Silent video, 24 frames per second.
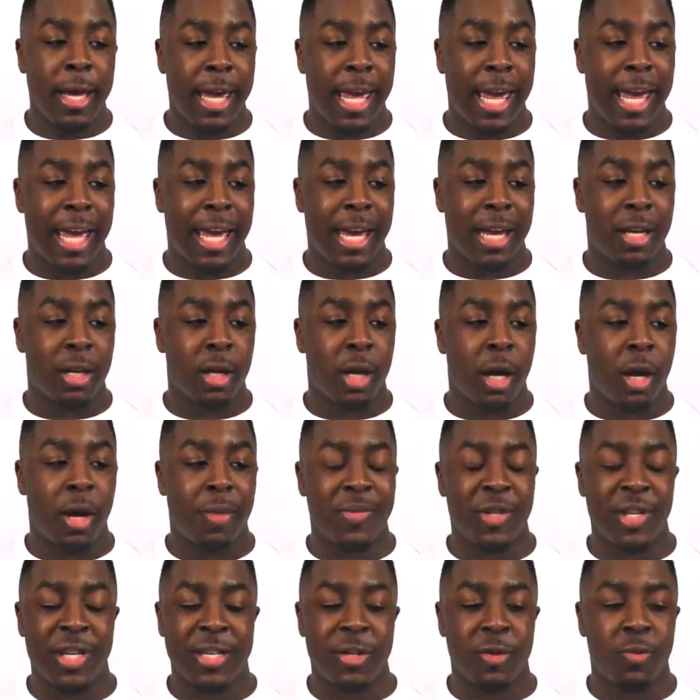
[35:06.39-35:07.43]
And um,
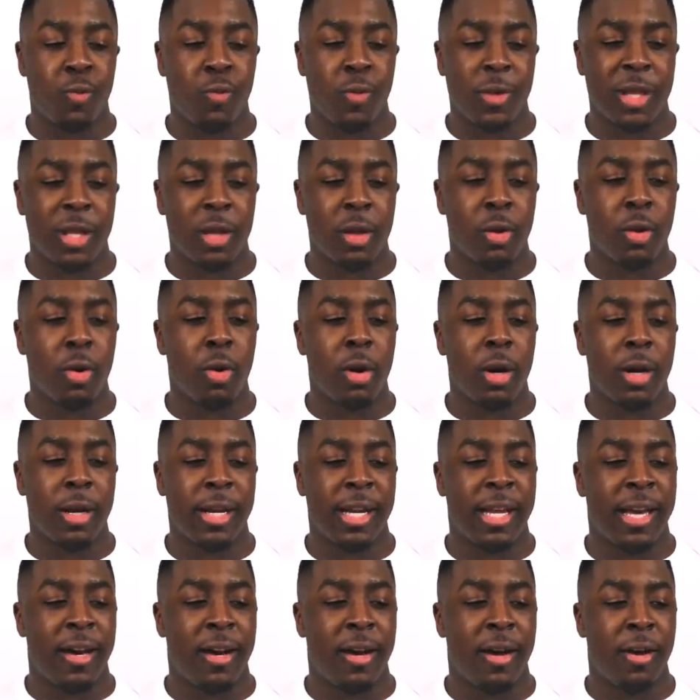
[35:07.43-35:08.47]
just with the
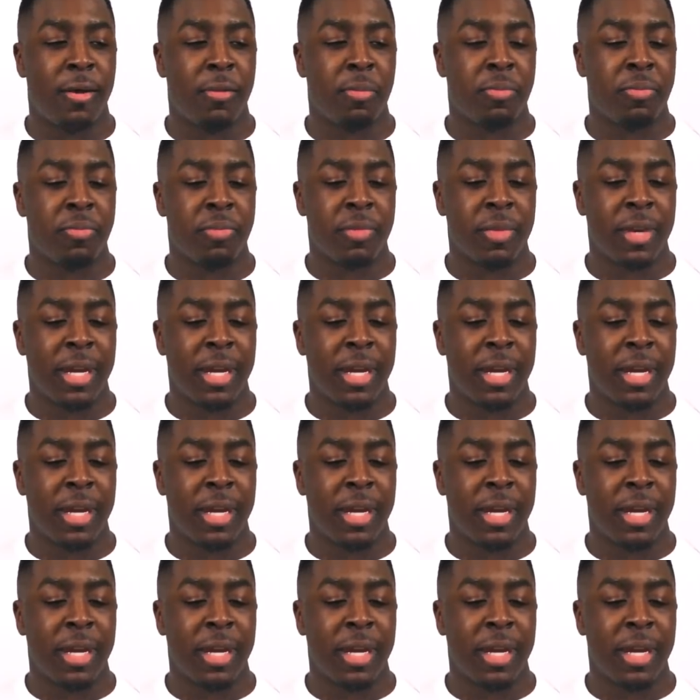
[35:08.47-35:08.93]
Lord um,